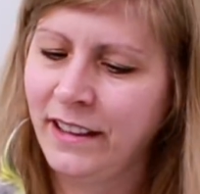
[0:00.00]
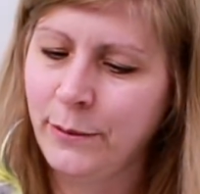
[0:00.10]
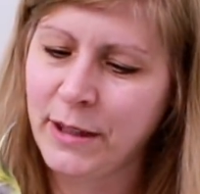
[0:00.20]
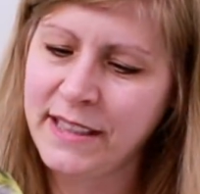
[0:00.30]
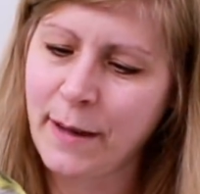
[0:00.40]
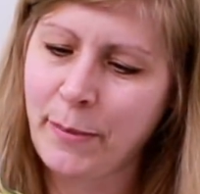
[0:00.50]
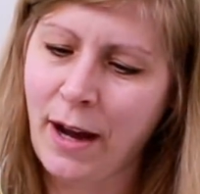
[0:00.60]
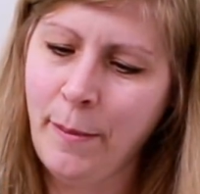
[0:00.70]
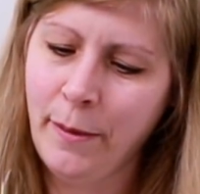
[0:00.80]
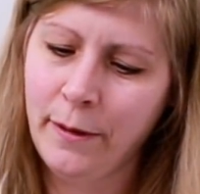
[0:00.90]
You want to step
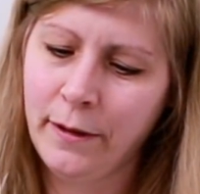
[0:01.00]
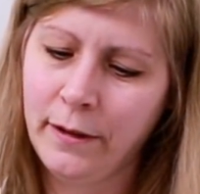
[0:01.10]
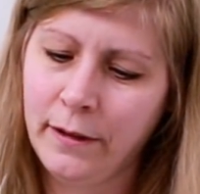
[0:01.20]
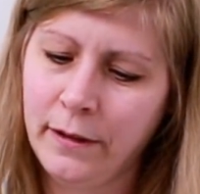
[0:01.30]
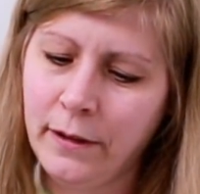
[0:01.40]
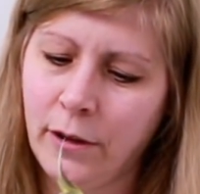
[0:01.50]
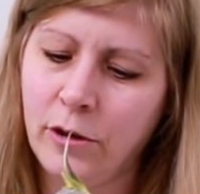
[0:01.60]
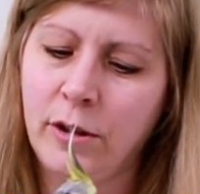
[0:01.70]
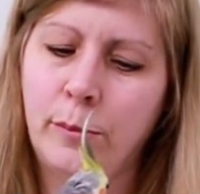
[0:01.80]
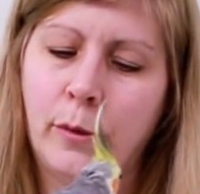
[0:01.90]
up?
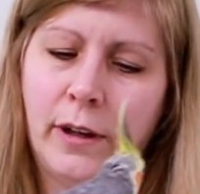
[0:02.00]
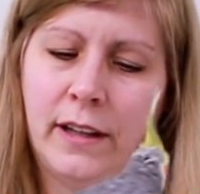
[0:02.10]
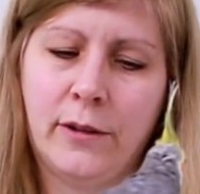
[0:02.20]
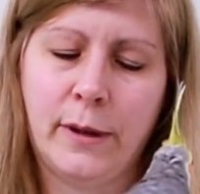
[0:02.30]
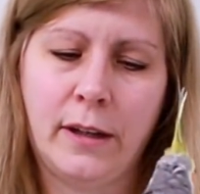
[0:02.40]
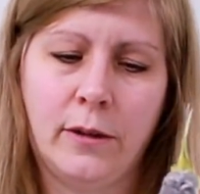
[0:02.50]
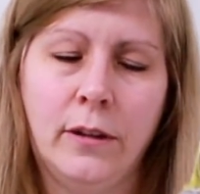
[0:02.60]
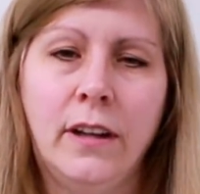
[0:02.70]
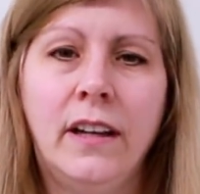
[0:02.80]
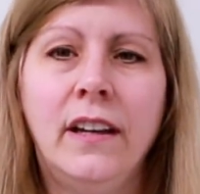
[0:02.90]
Oh, good boy. There we go.